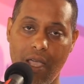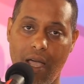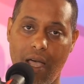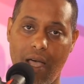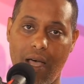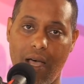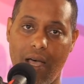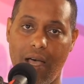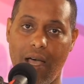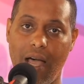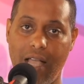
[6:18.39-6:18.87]

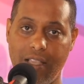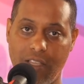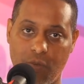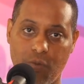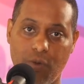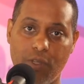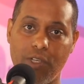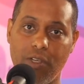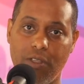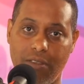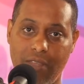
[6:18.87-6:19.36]
Uh, I just
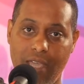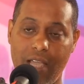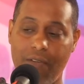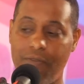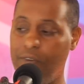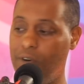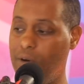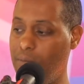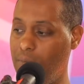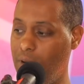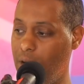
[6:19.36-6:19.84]
want you to think
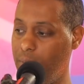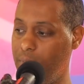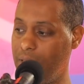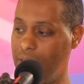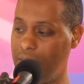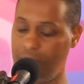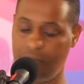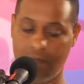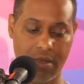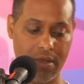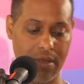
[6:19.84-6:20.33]
for a
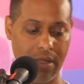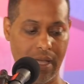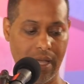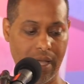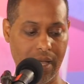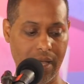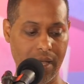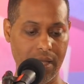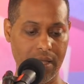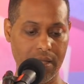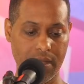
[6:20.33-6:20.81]
moment.
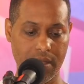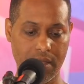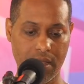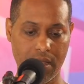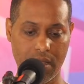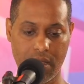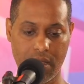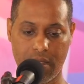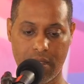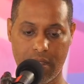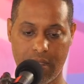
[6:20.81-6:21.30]
Uh,
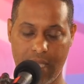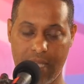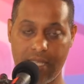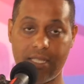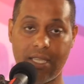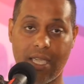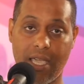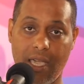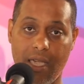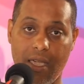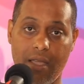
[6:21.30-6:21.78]

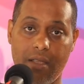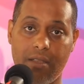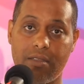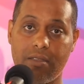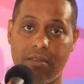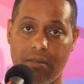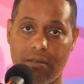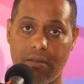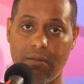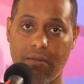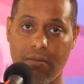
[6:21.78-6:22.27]
these
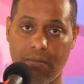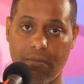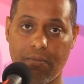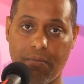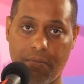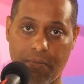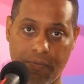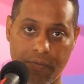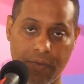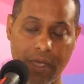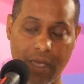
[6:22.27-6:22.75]
kids,
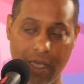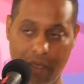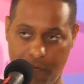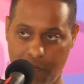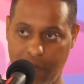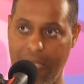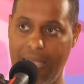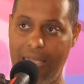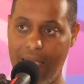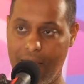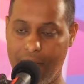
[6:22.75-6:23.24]

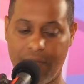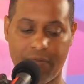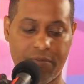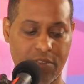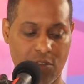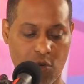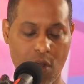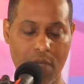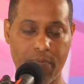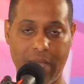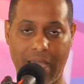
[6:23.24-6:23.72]
if they, if
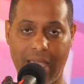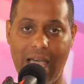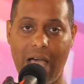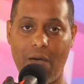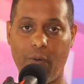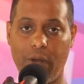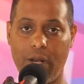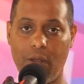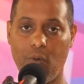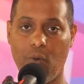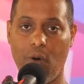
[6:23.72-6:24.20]
Trump had
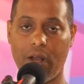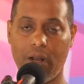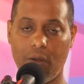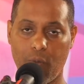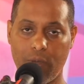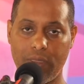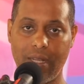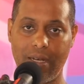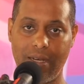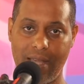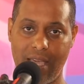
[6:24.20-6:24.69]
got what he
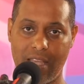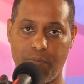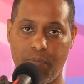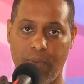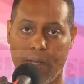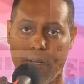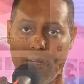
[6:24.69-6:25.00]
wanted with the death